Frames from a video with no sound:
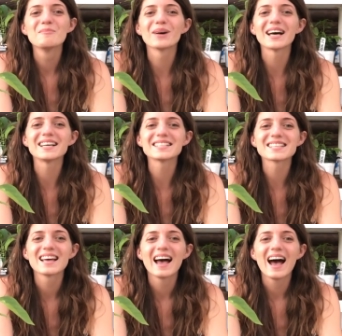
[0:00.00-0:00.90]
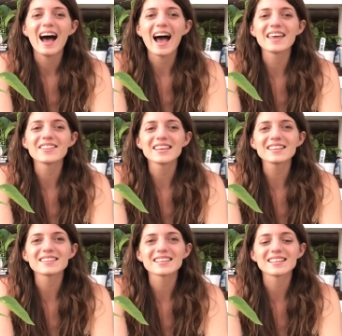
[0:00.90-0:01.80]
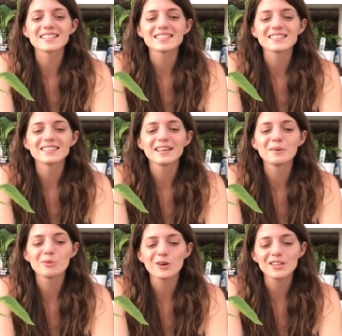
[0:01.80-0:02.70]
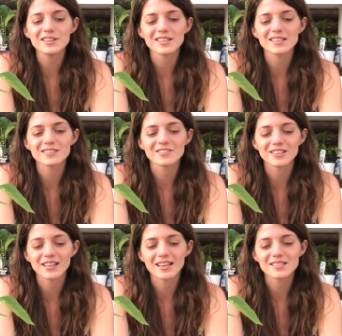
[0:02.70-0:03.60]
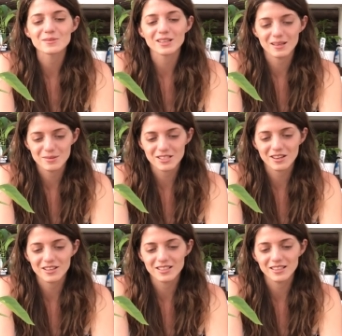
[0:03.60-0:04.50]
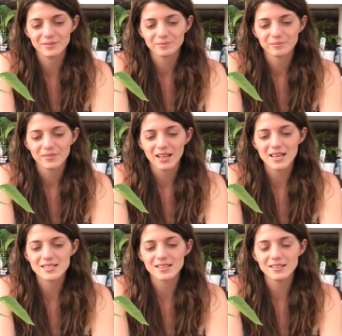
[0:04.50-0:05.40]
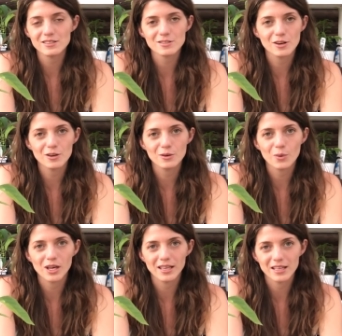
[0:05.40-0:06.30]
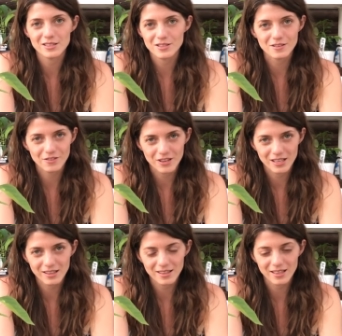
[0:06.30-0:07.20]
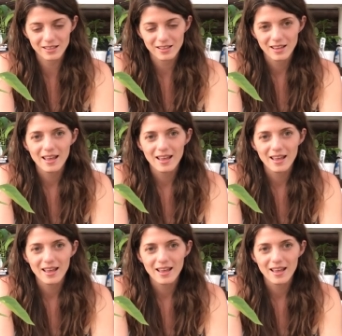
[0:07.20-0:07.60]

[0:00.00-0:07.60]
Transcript: But I think that the important thing to realize when it comes to gardening is that there's no one answer for anything.